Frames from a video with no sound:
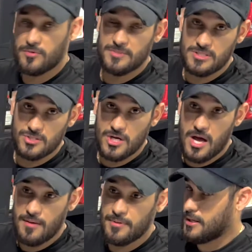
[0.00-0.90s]
this
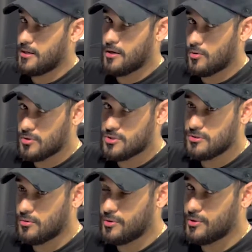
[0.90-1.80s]
job and know what
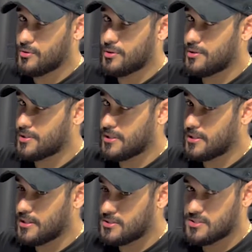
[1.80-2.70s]
you're doing, or you're
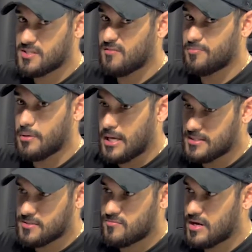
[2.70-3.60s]
gonna get yourself
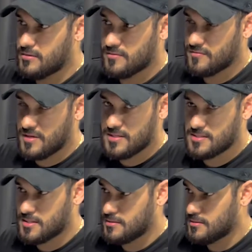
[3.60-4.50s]
blasted right in the
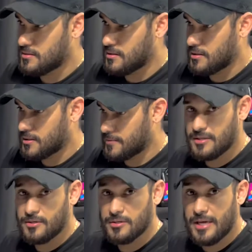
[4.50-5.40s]
face, and
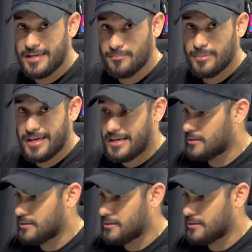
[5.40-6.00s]
good and bad.